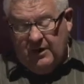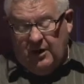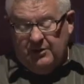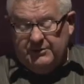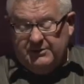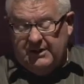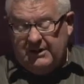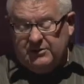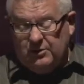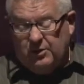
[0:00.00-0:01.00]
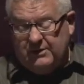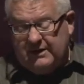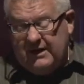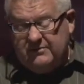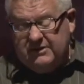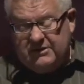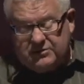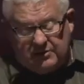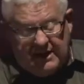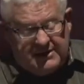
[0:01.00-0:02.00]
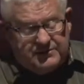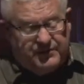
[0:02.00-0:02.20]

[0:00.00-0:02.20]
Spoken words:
On the day the Lord gave the Israelites